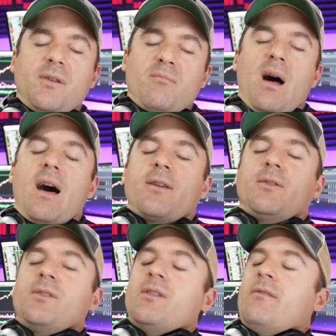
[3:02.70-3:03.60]
and
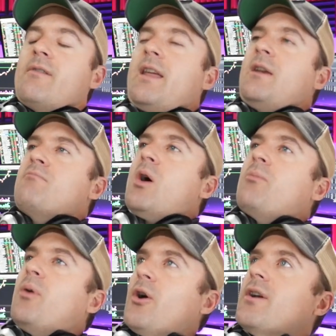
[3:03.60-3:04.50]
bottles and rented
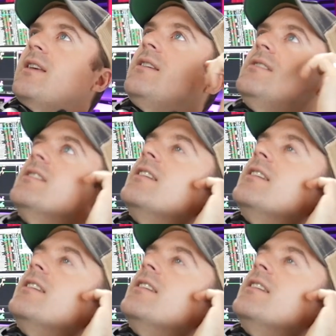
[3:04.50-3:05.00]
boat parties.